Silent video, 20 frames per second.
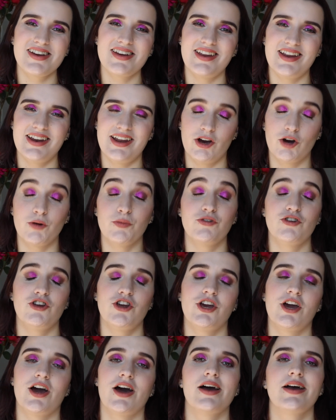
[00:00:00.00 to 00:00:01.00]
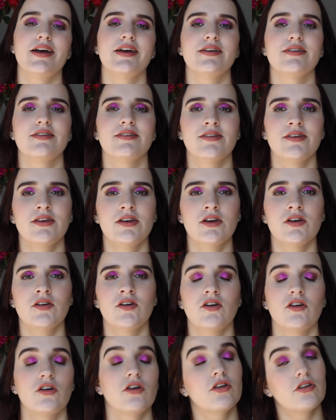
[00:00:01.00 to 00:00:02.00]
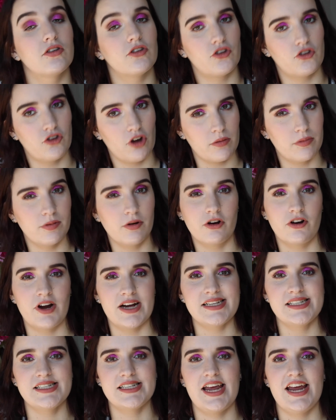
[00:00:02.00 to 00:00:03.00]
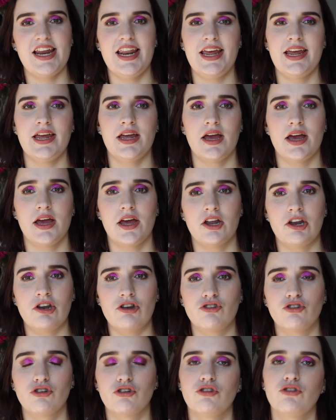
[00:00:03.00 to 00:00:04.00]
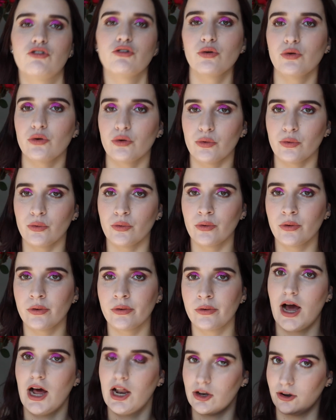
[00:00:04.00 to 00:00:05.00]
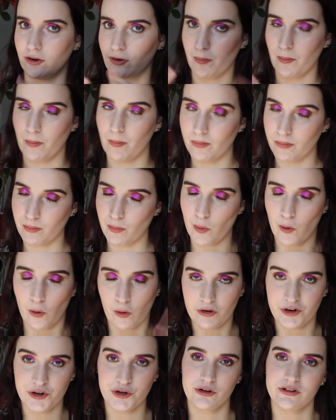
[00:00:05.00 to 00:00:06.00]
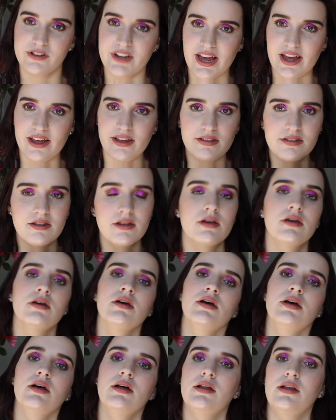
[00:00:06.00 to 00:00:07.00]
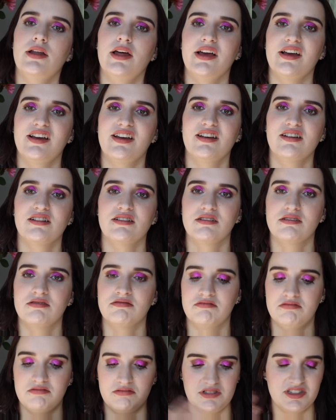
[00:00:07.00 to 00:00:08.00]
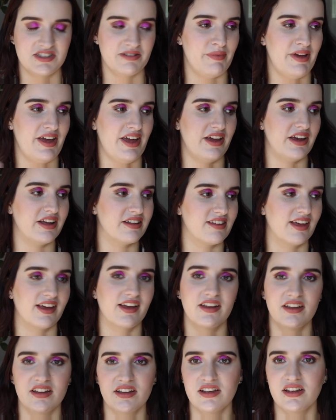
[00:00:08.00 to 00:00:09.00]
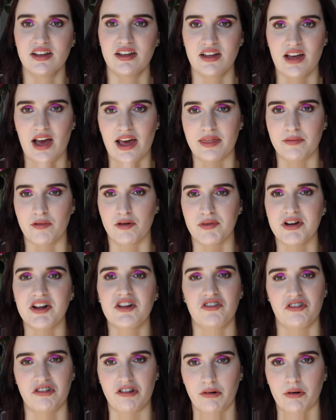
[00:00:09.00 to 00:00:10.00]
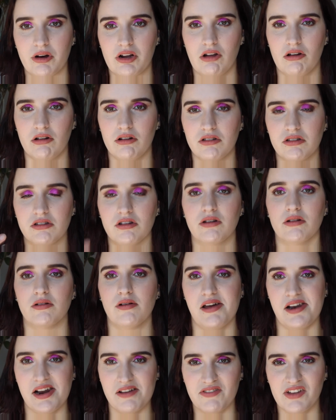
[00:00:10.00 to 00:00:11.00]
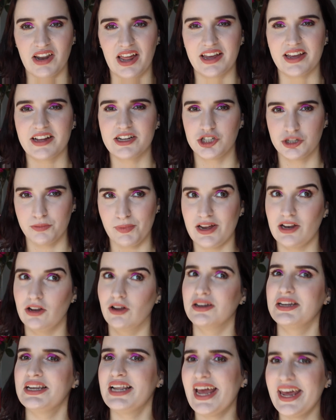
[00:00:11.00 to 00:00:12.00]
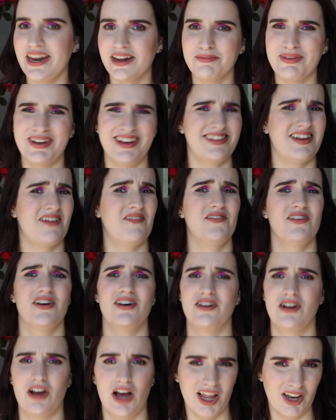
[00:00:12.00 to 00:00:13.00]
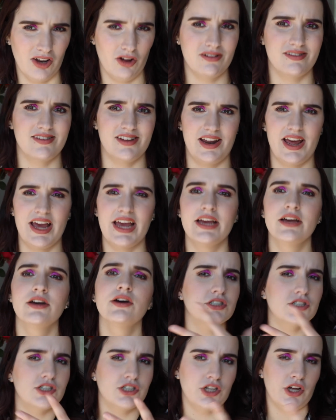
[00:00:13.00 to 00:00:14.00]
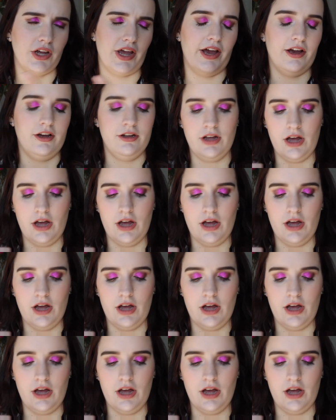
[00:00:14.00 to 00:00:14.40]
it helps you guys stop procrastinating and do a lot more in your days. Like, to me, it's like at the moment it's 2 o'clock, so, and I feel like it should be a lot later because I've done a lot today. So yeah,